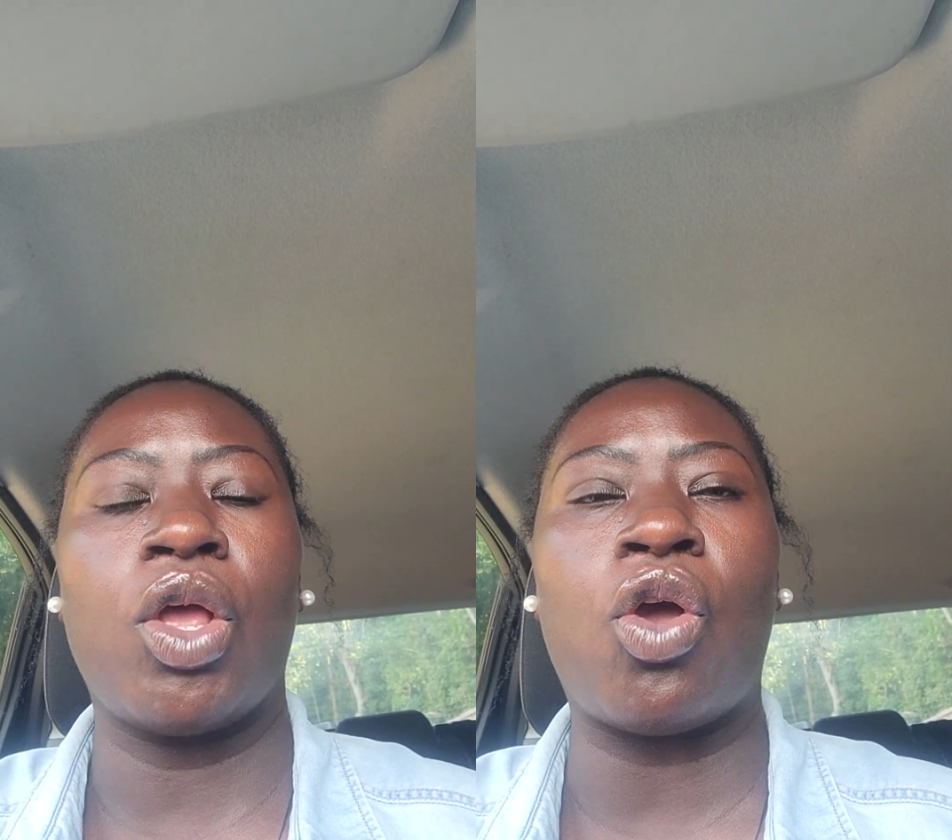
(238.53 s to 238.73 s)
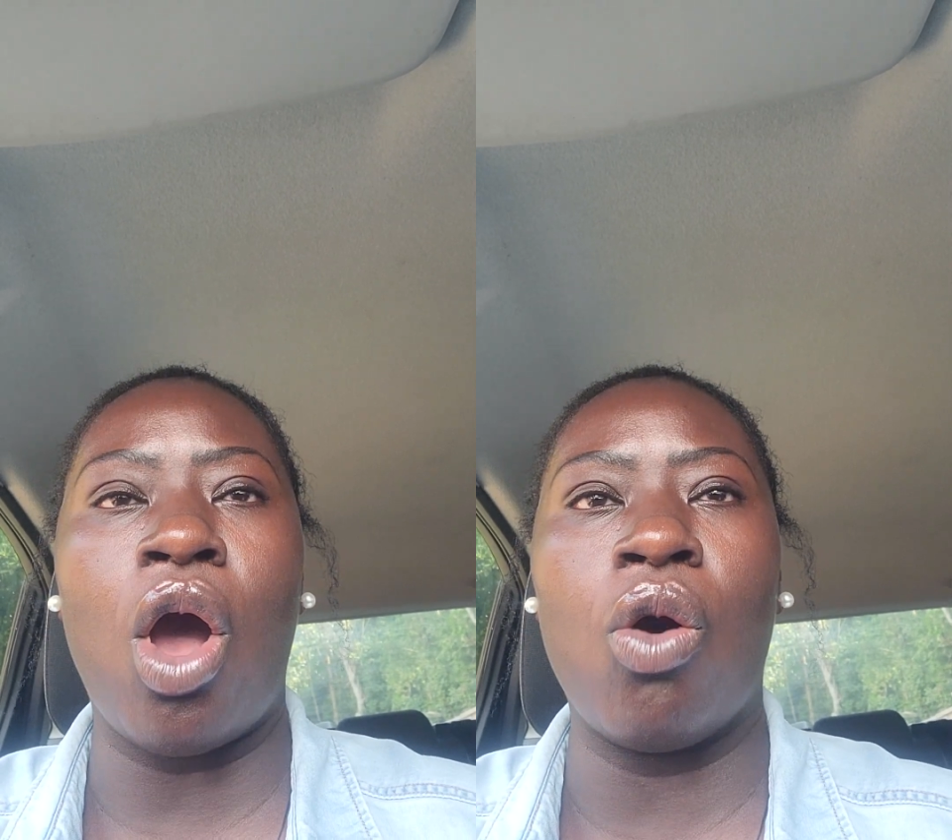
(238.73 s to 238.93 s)

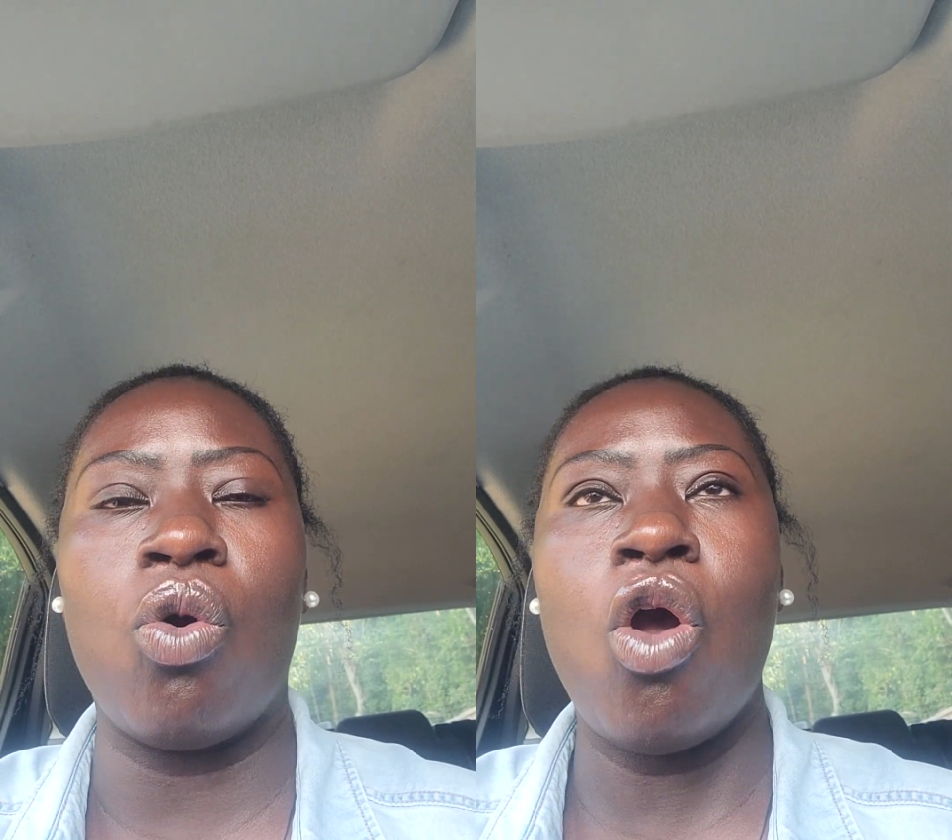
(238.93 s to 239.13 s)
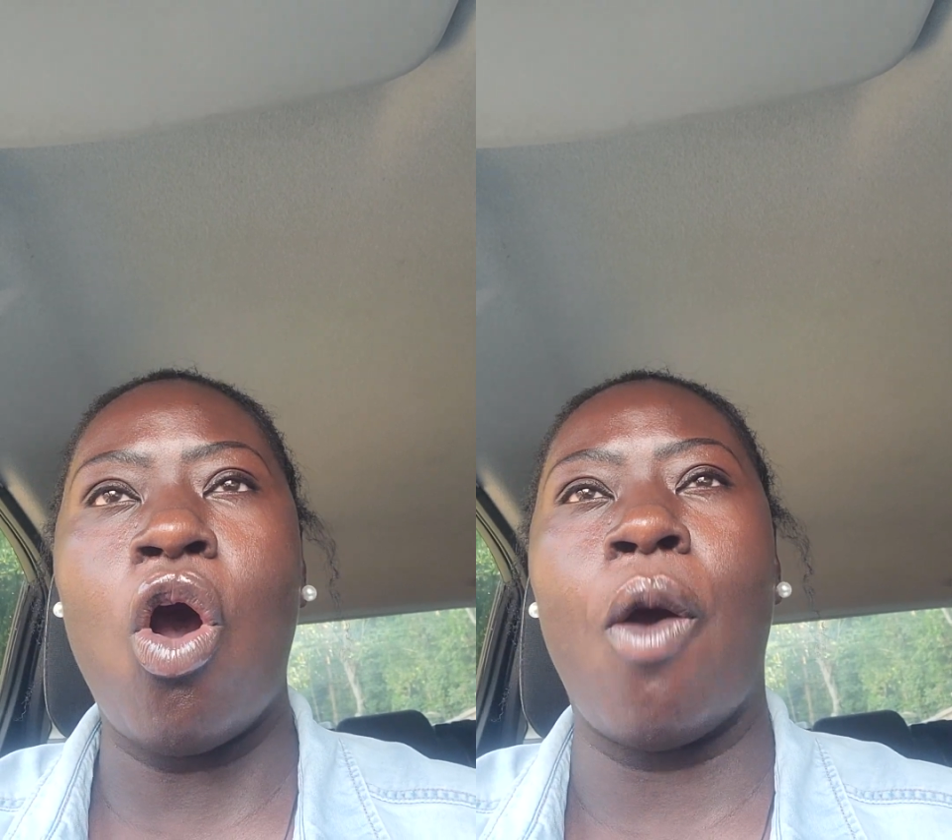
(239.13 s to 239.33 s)

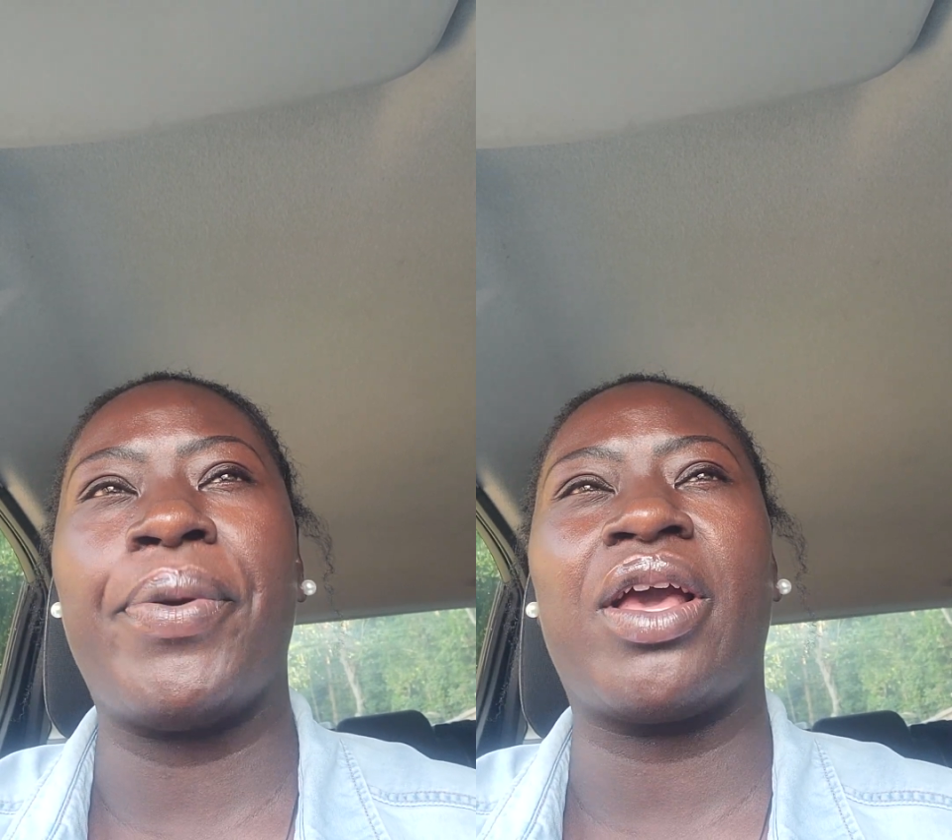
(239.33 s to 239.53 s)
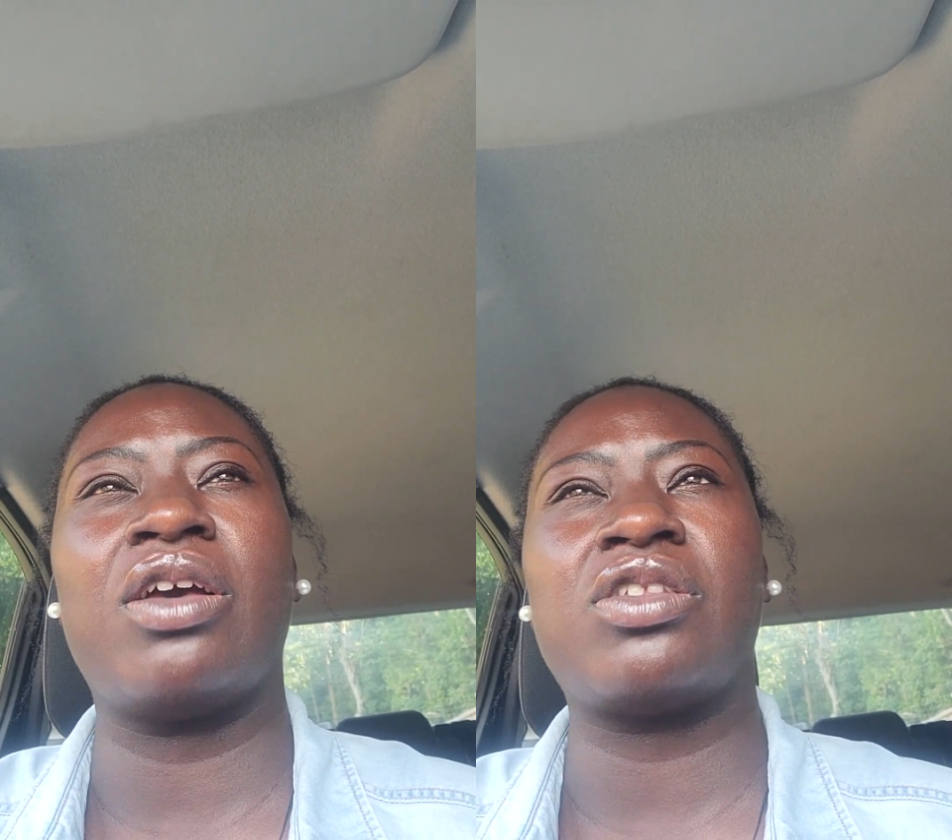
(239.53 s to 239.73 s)
goal, or
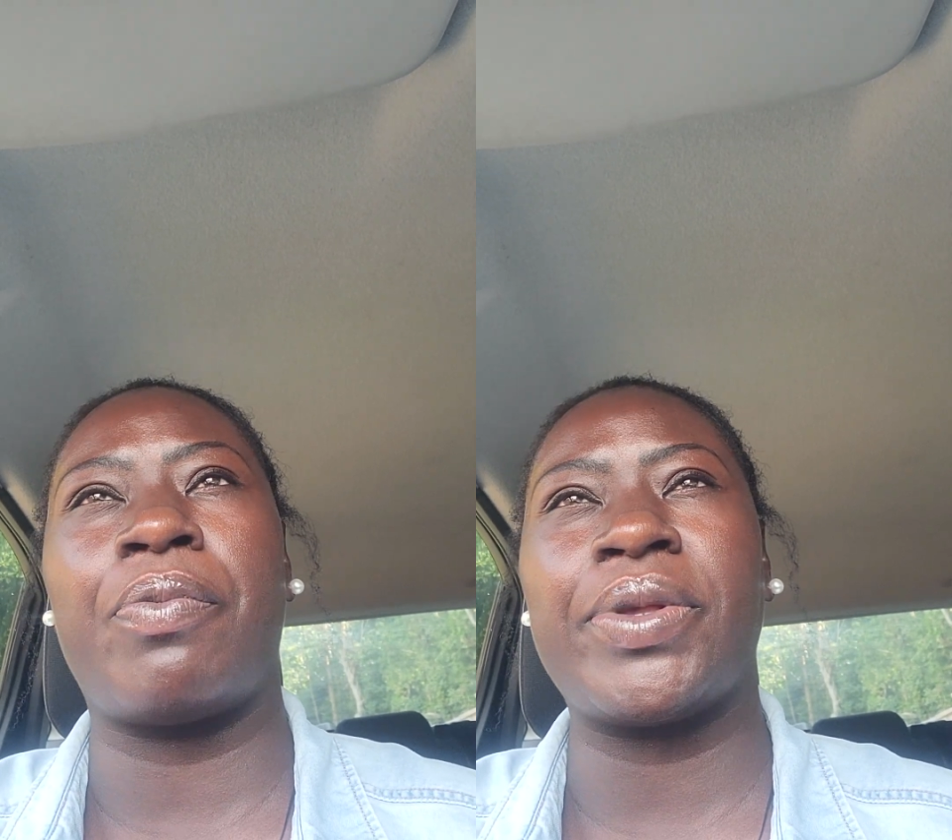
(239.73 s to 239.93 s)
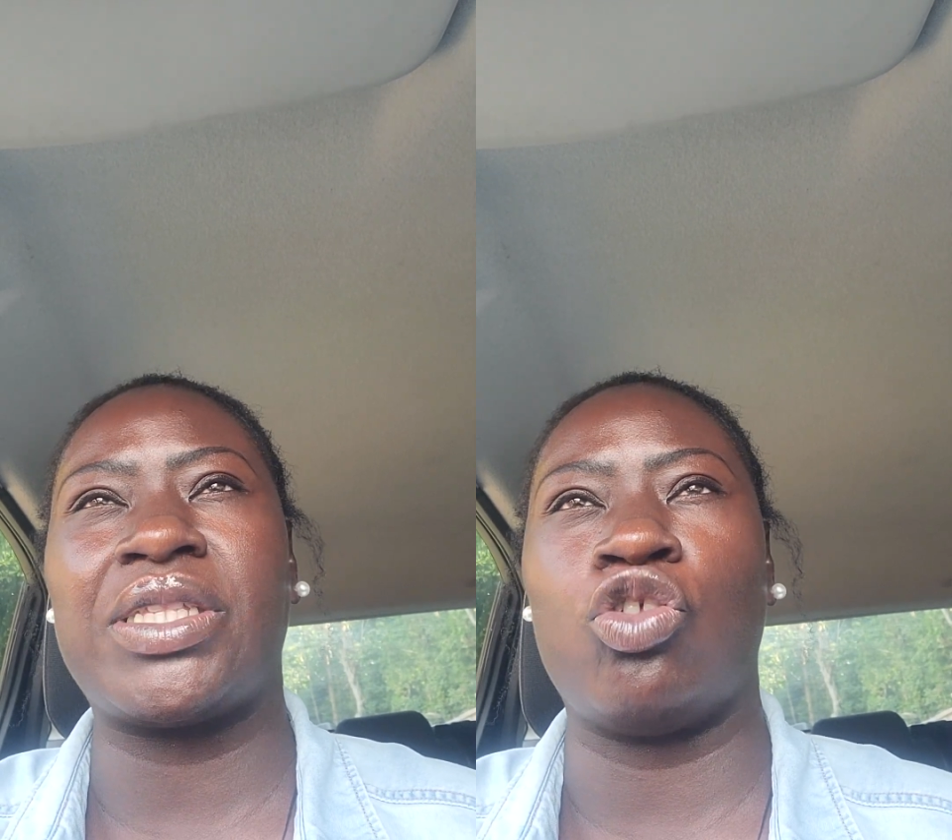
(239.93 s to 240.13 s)
because
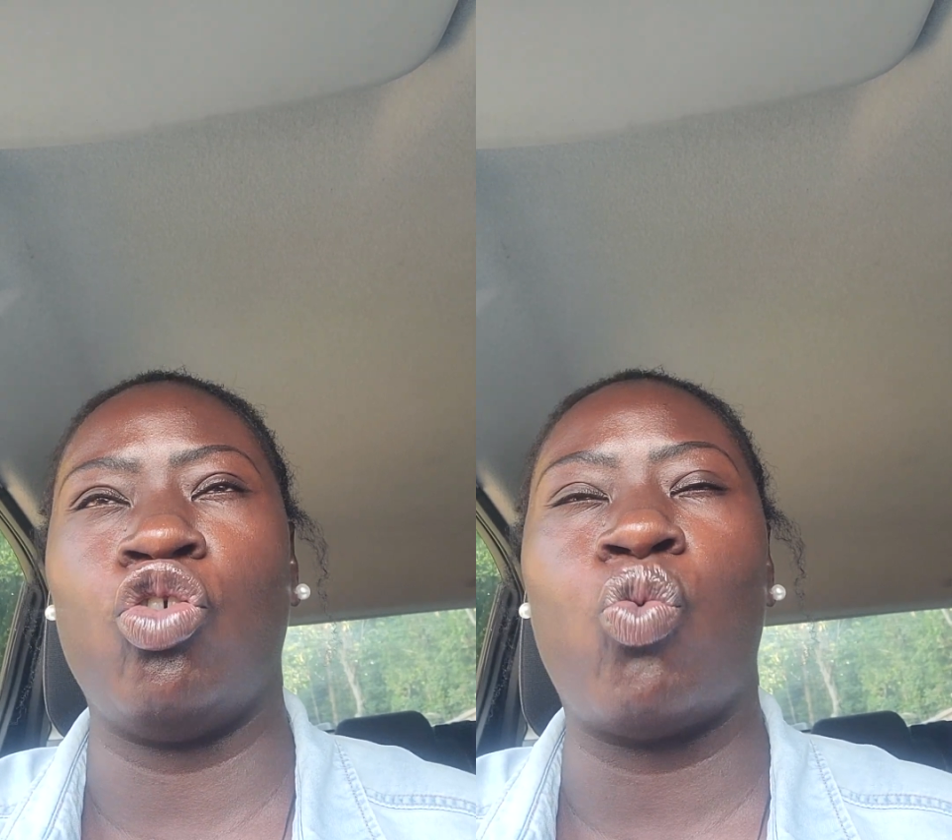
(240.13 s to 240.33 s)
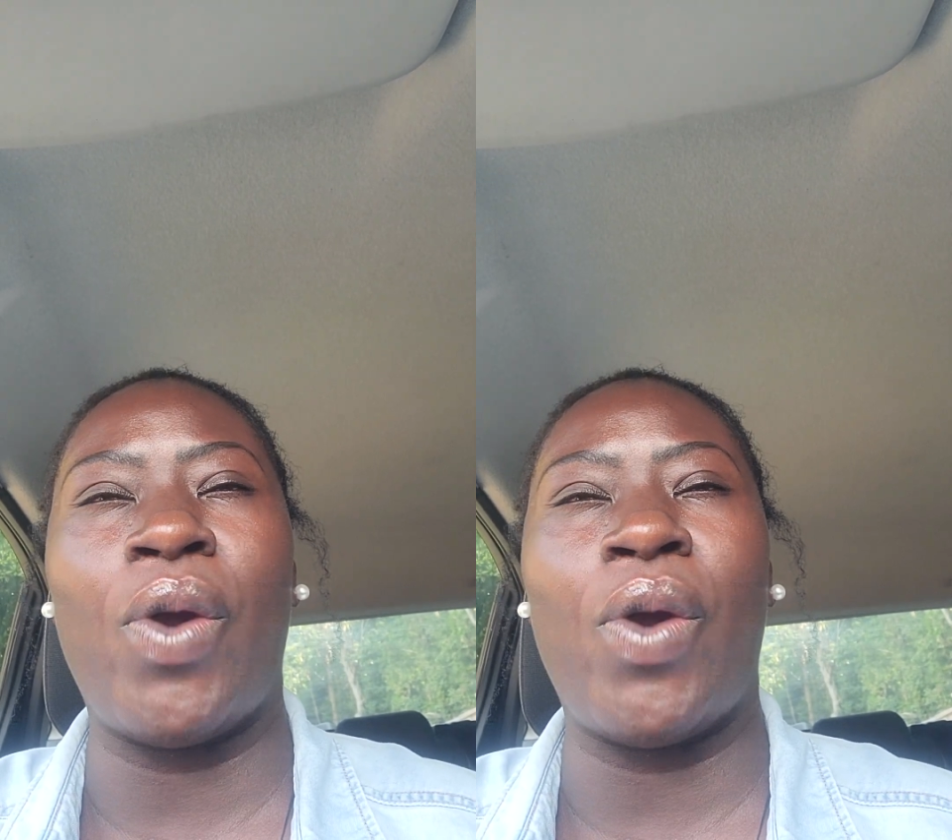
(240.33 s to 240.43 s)
of you're